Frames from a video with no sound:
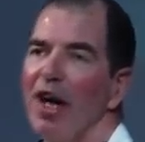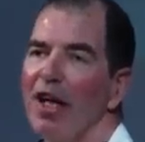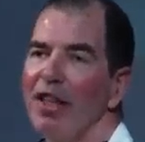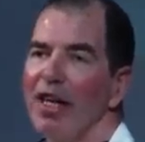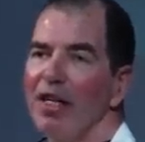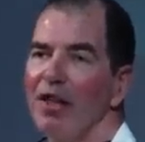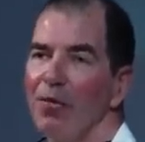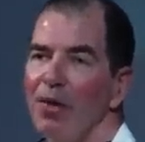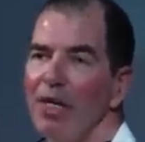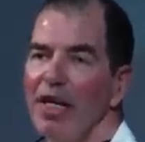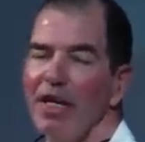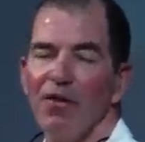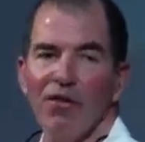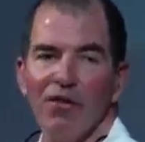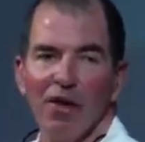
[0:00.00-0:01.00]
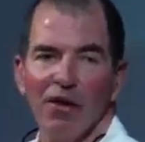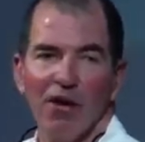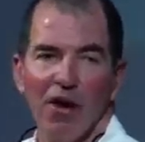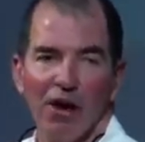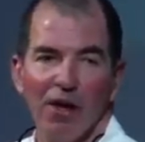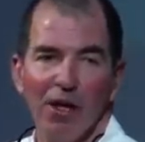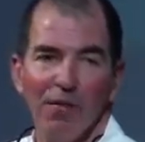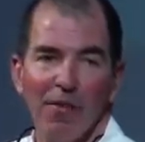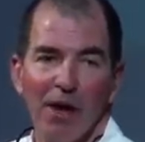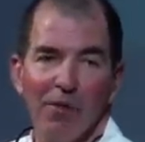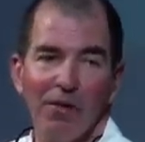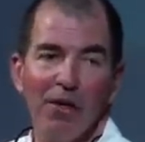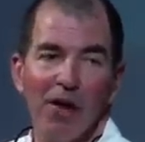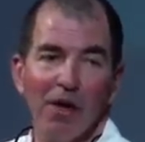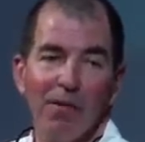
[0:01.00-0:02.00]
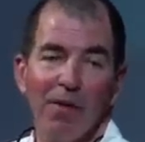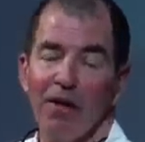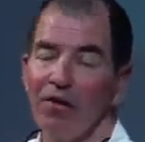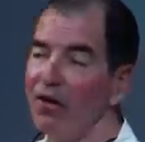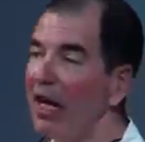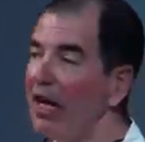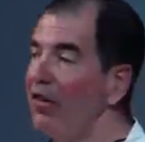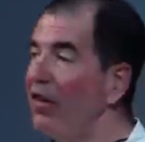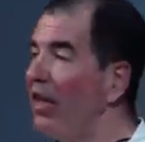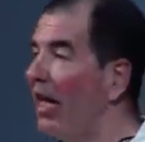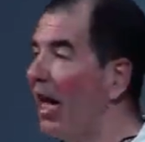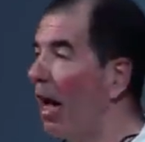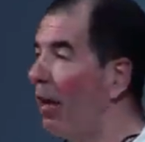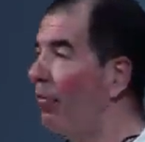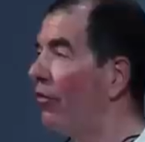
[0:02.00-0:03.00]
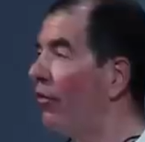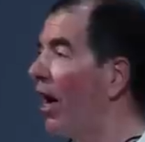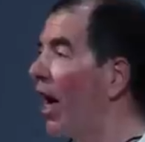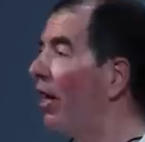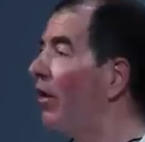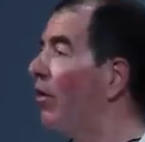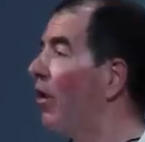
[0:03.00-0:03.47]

I think that we need to start talking about, are we talking about change in the abstract